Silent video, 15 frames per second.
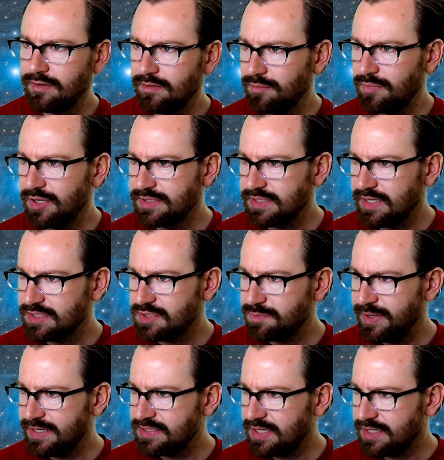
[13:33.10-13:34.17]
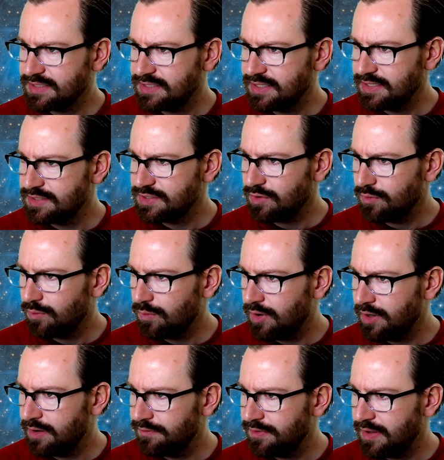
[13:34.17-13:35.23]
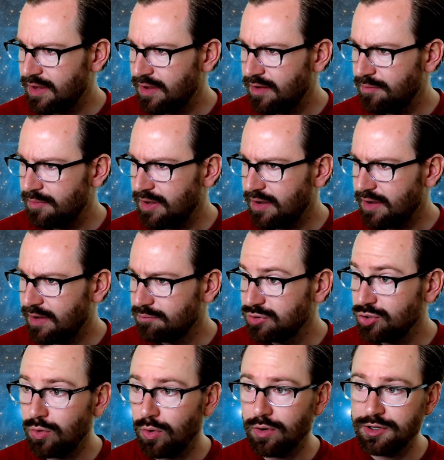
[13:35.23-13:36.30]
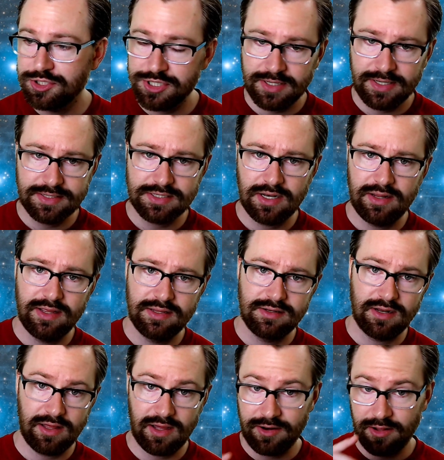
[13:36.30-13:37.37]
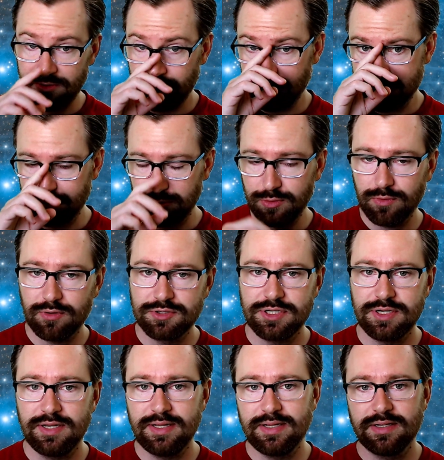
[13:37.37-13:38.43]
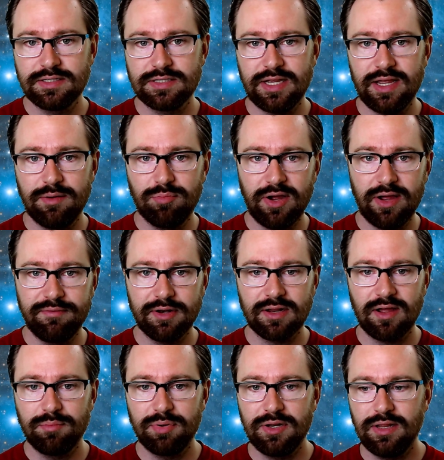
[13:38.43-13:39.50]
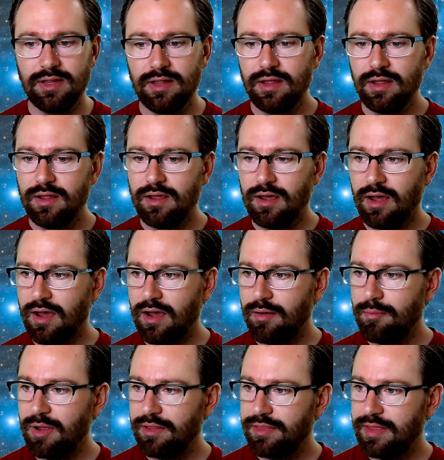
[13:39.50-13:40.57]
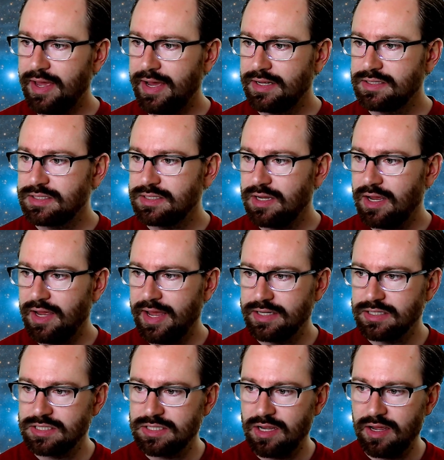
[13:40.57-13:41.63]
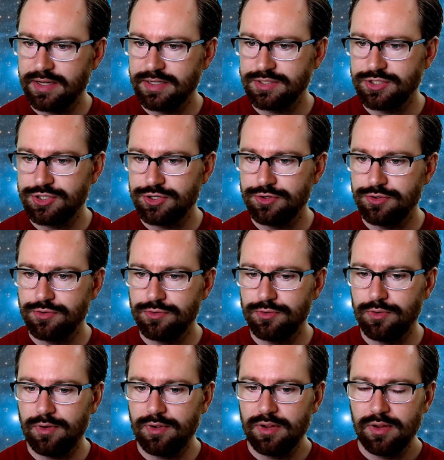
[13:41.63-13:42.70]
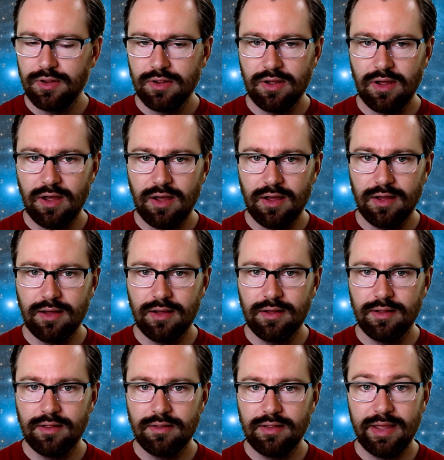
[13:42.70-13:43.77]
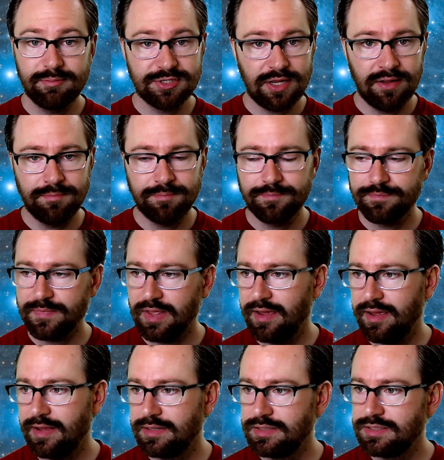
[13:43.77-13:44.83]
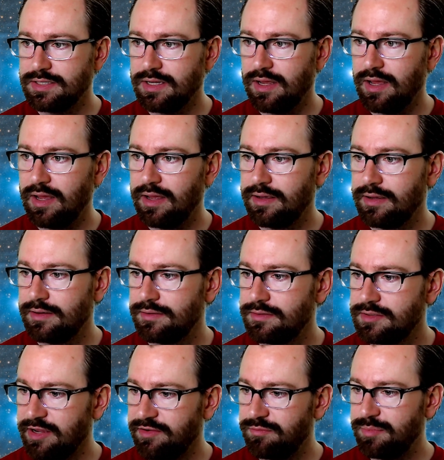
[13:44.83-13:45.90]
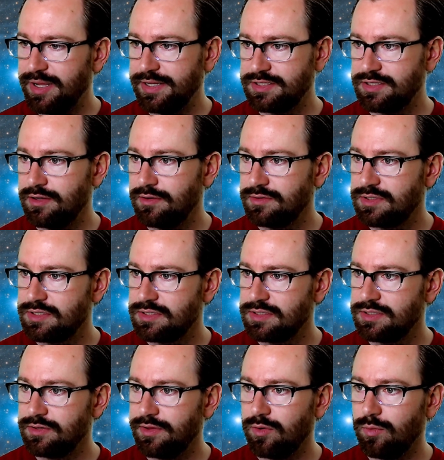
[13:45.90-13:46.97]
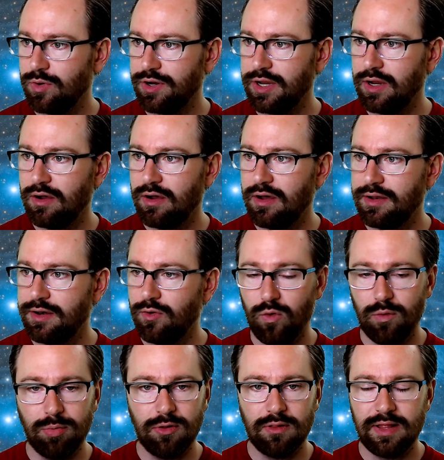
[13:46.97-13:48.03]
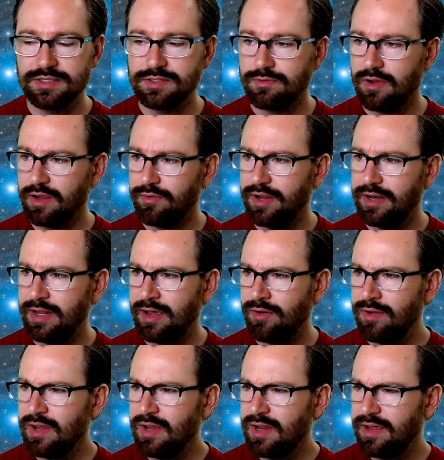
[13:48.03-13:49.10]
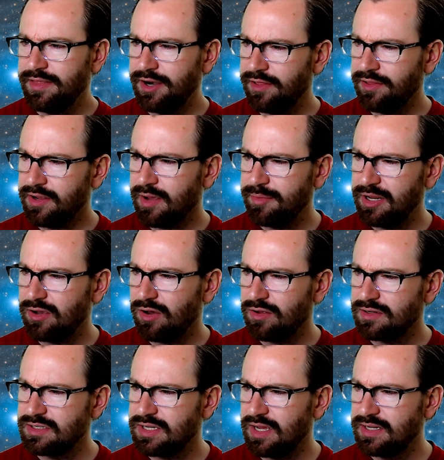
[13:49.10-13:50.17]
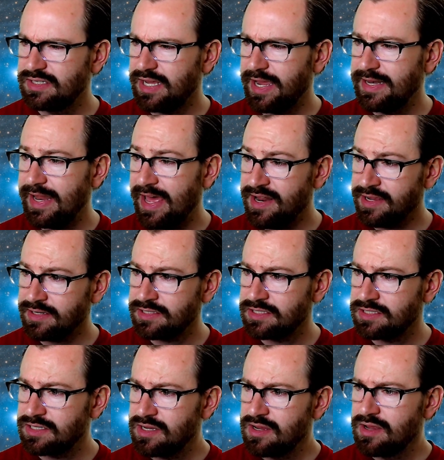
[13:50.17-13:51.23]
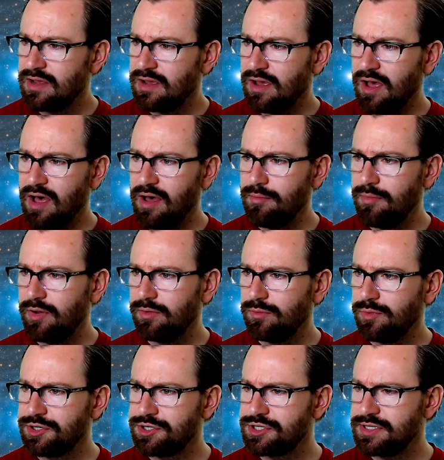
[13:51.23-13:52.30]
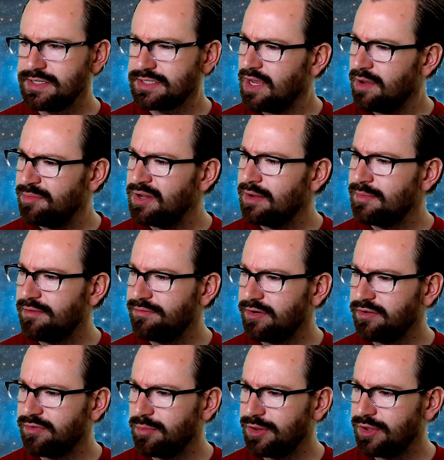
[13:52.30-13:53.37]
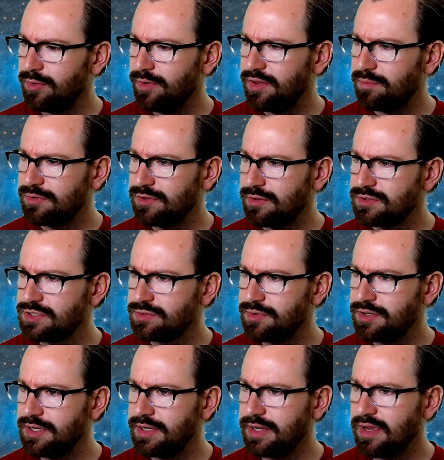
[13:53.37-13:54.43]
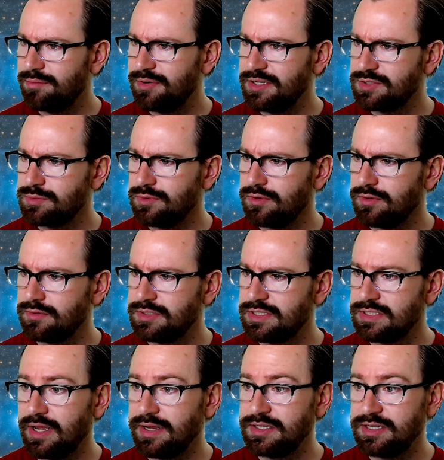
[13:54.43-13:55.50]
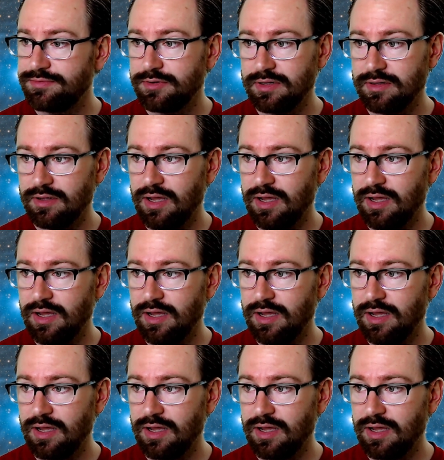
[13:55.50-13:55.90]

but uh, SpaceX is one of them. Uh, Blue Origin is an, an, another, which Blue Origin is a private company um, that uh, has ties to uh, Amazon and uh, Jeff Bezos. So they're working on an orbital class rocket right now. And then another company called uh, Dynetics, um, which is a company I'm not very familiar with, but those three companies will design different